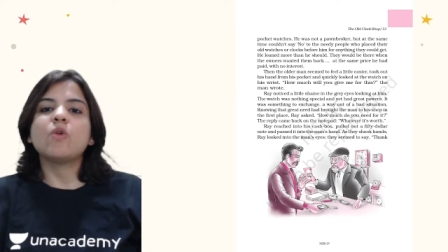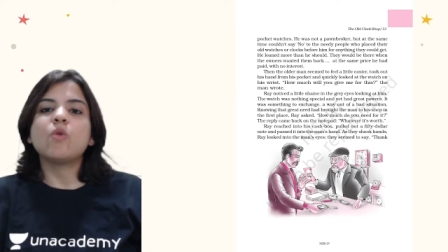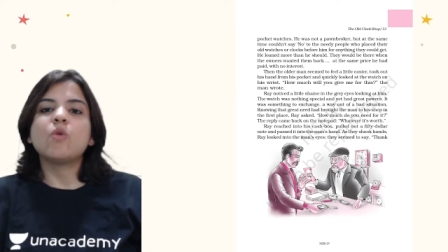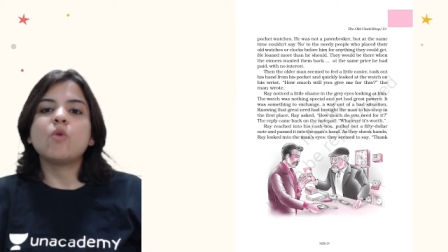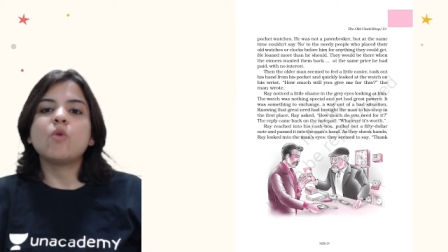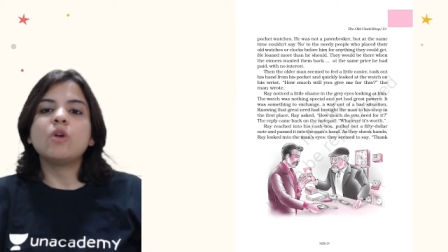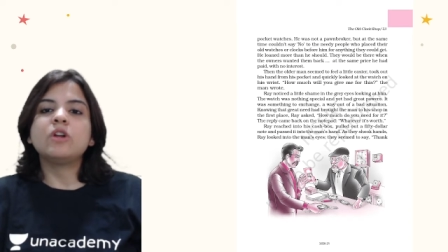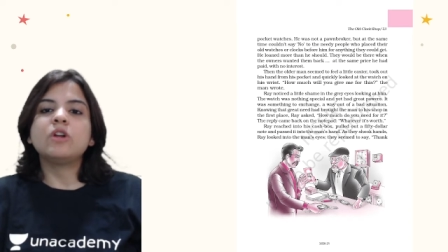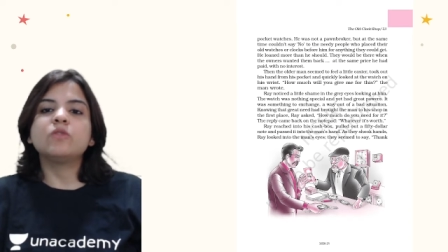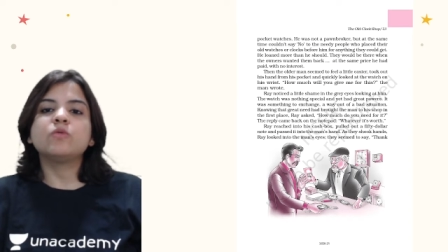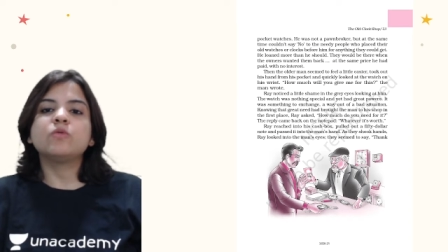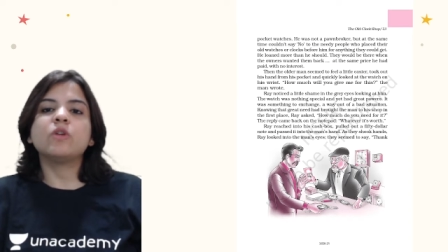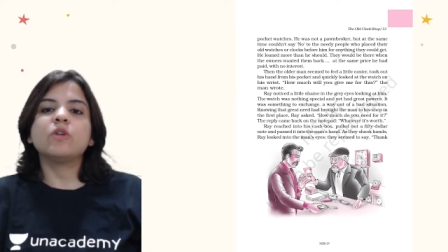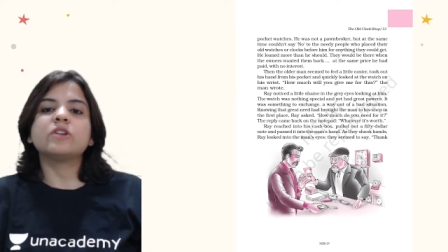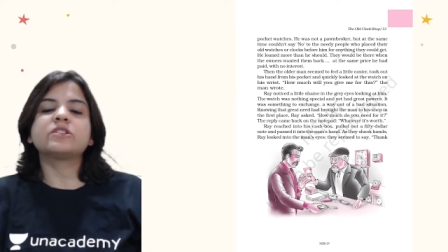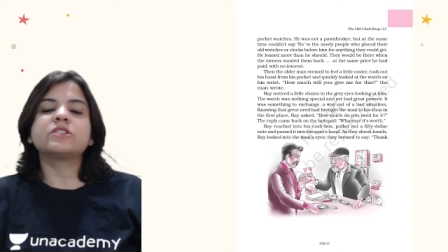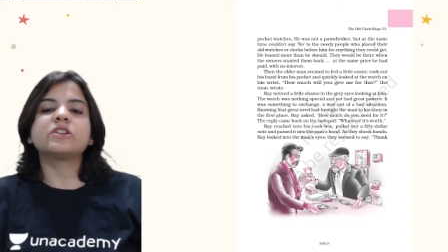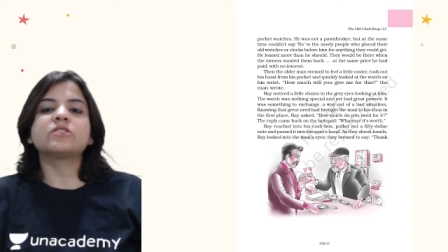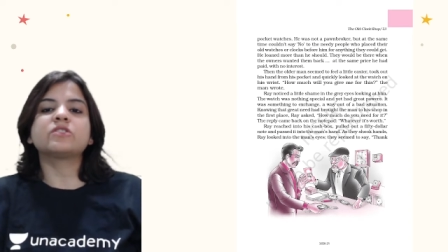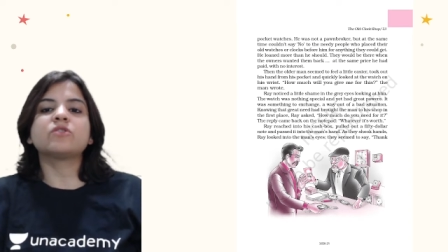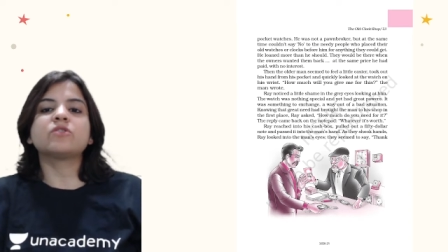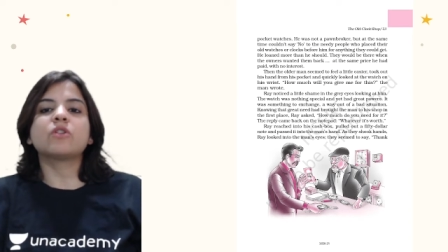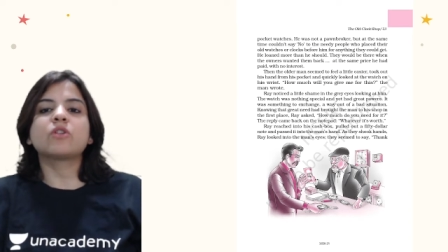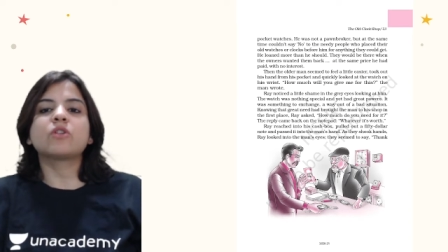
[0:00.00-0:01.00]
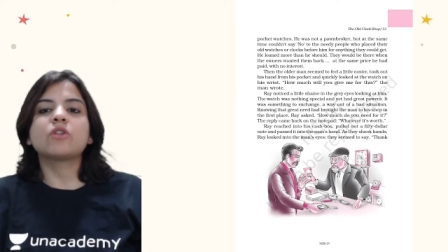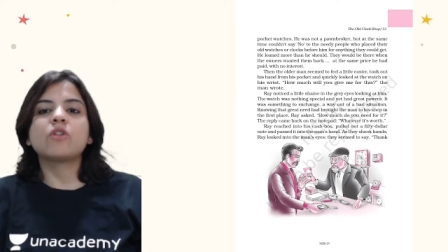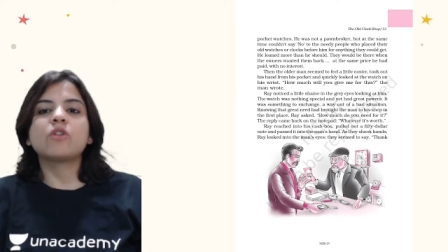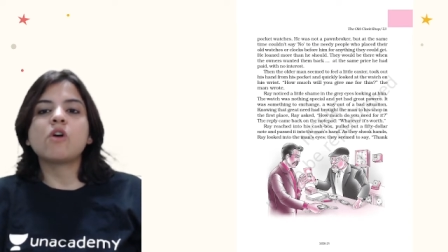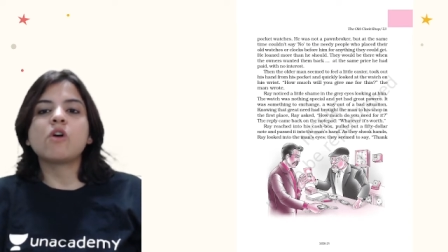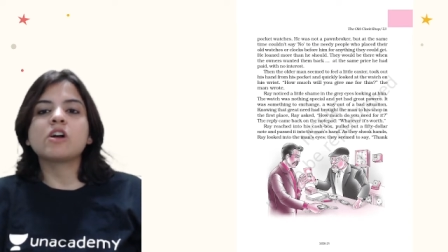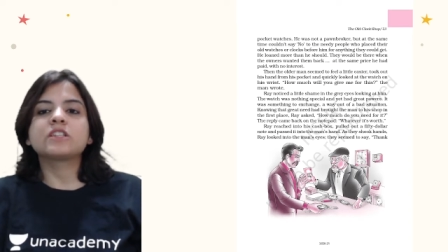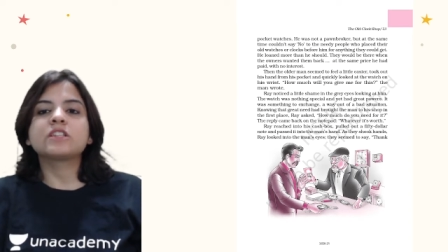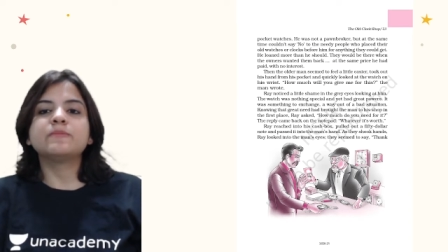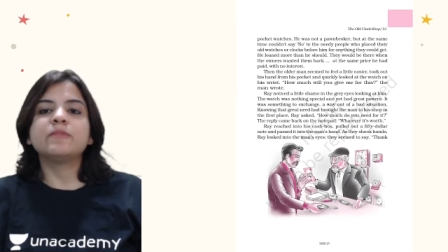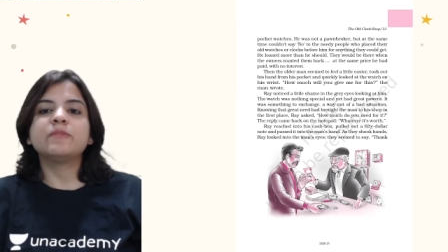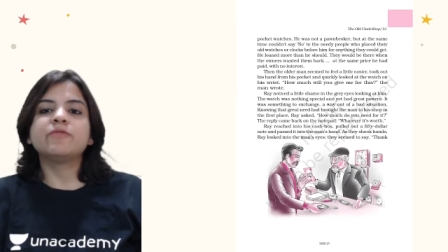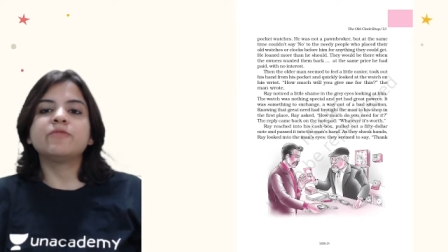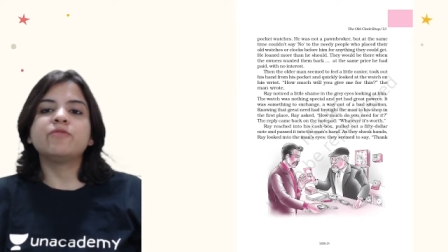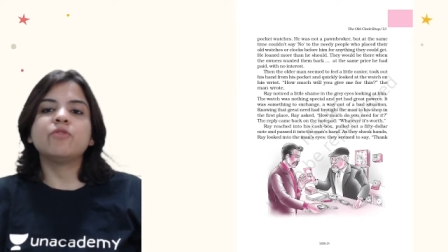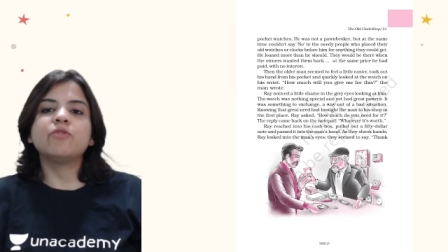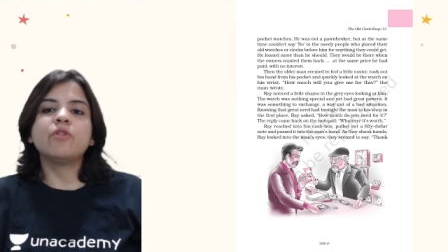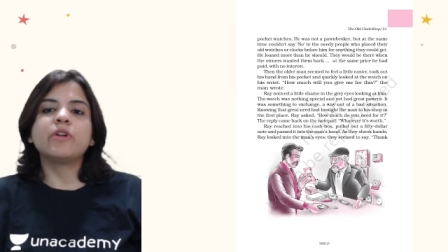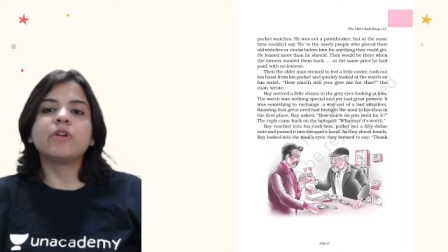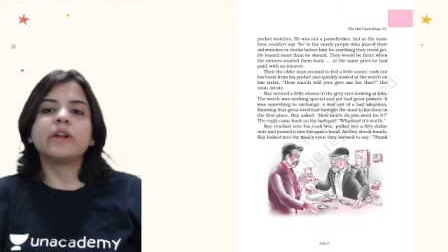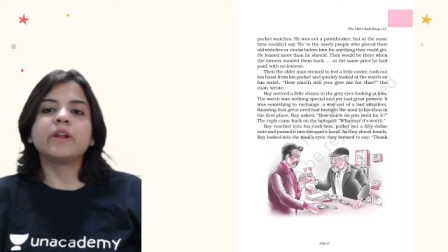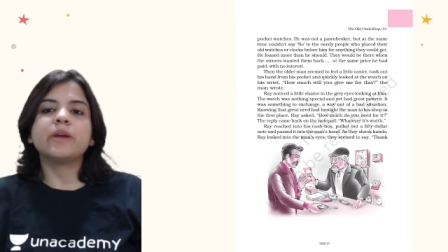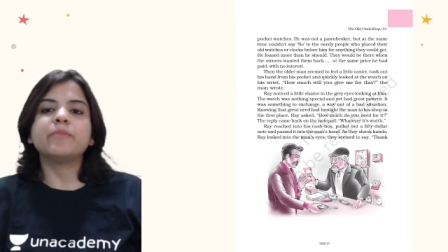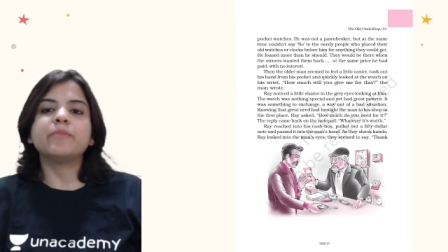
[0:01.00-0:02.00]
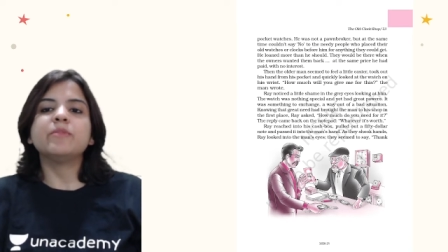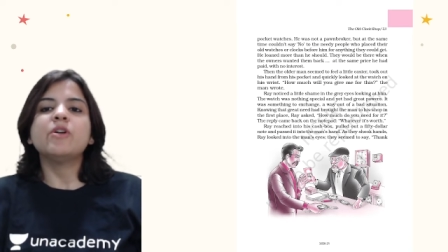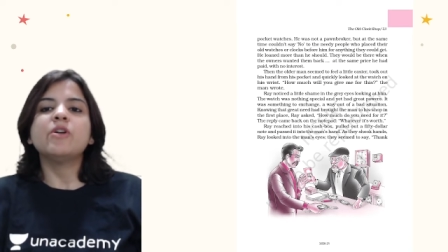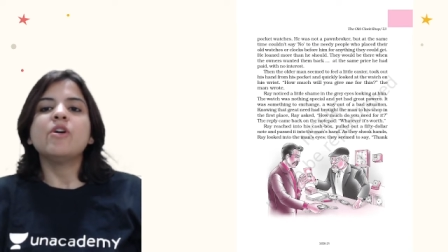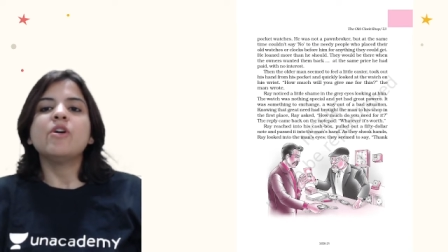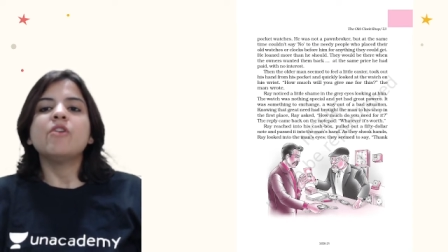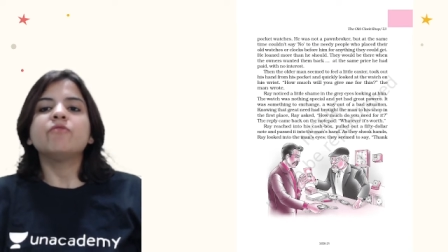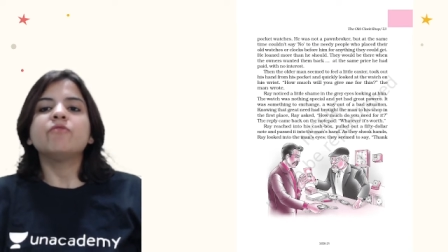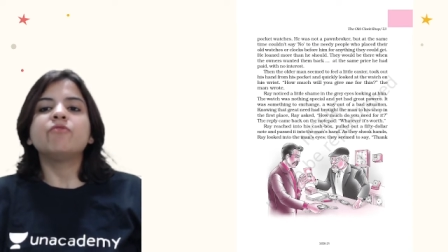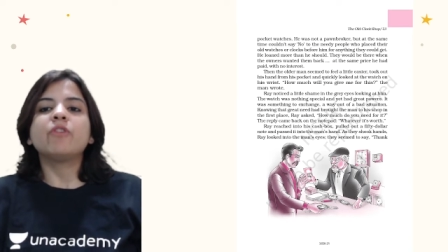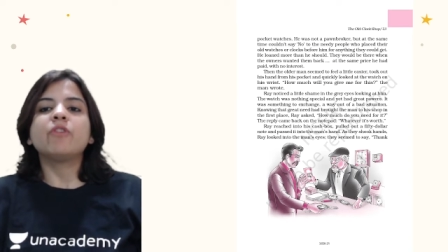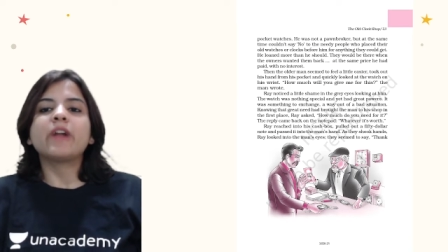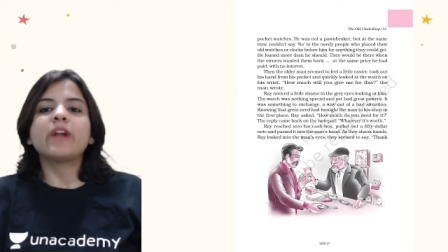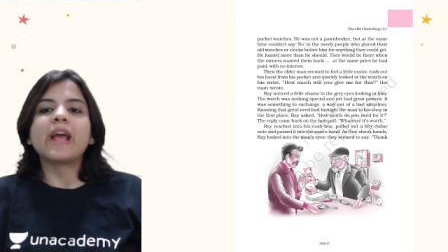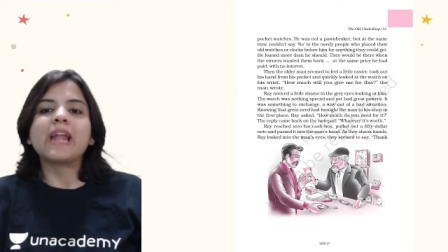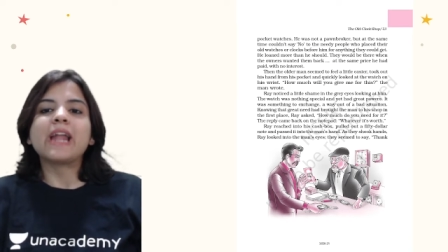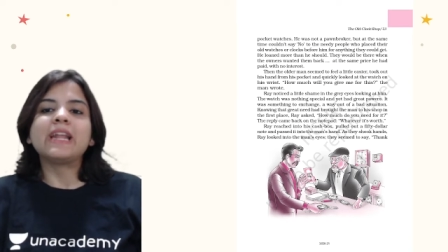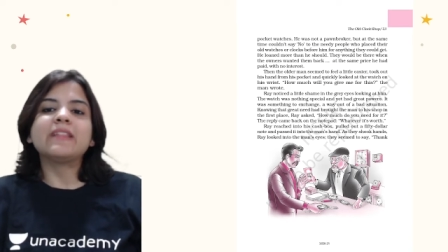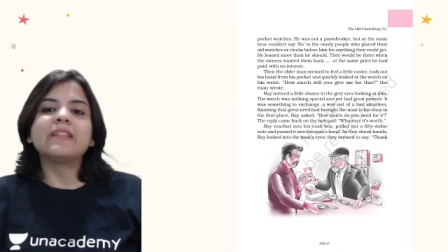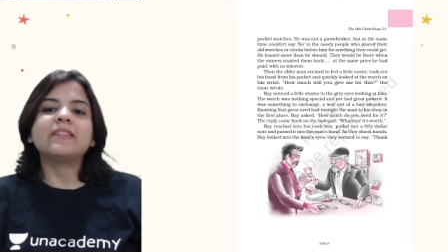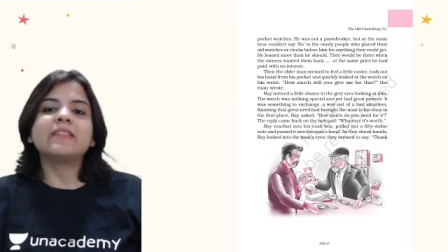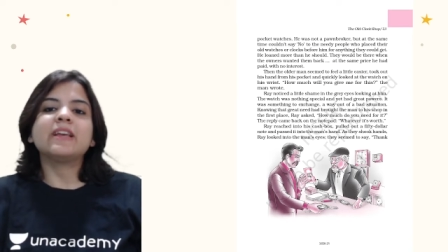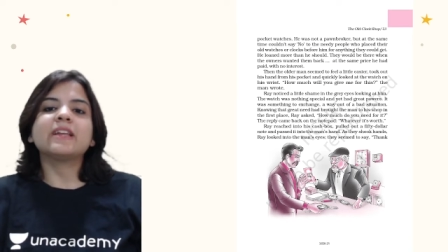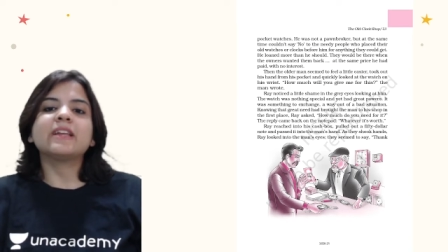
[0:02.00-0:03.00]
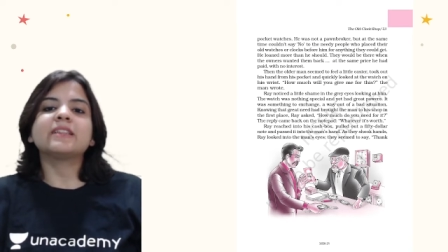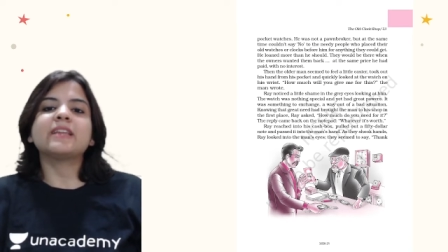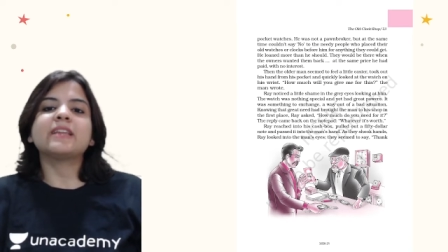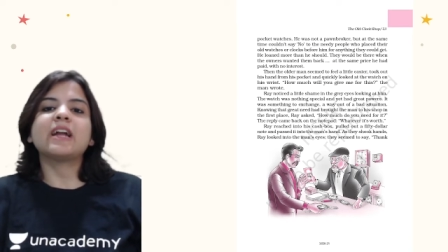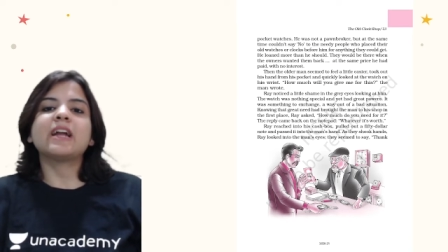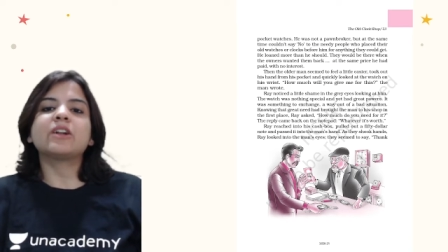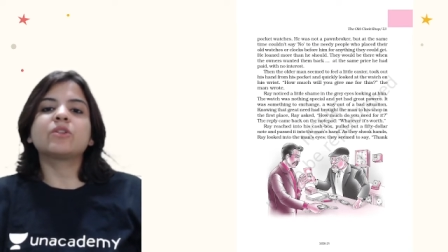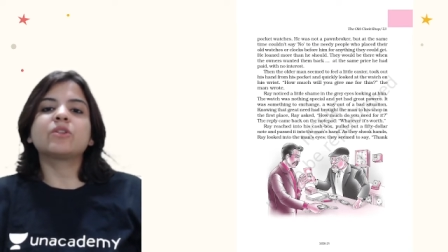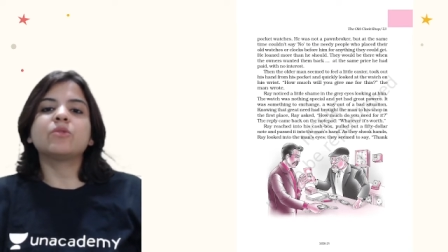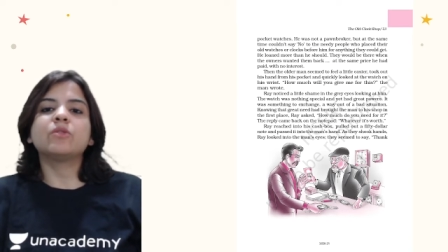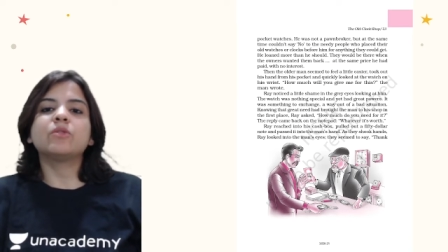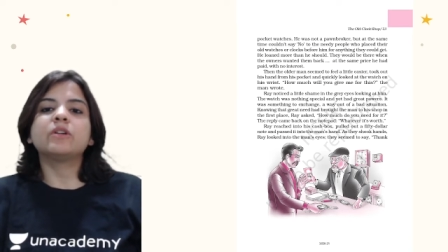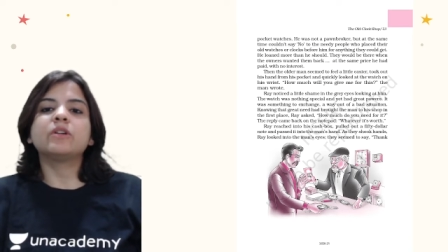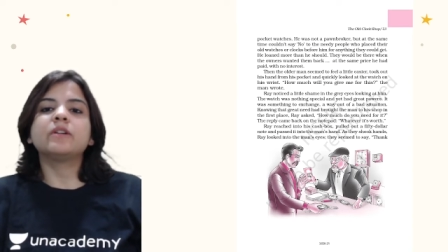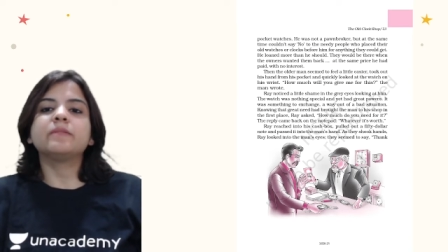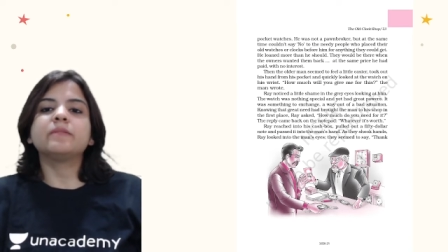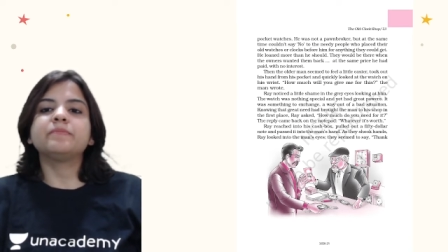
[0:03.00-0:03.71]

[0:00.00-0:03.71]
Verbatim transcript: old watches or clocks before him for anything that could